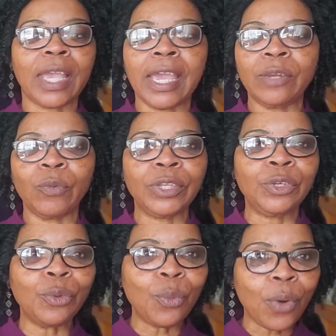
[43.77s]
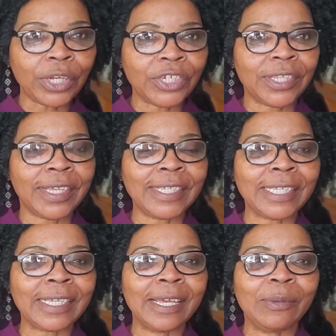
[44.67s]
And when you watch
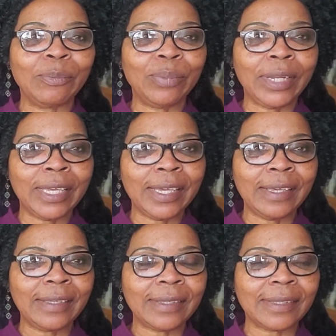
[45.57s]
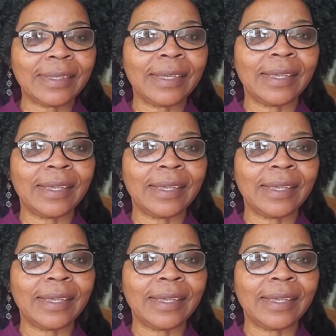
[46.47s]
this, please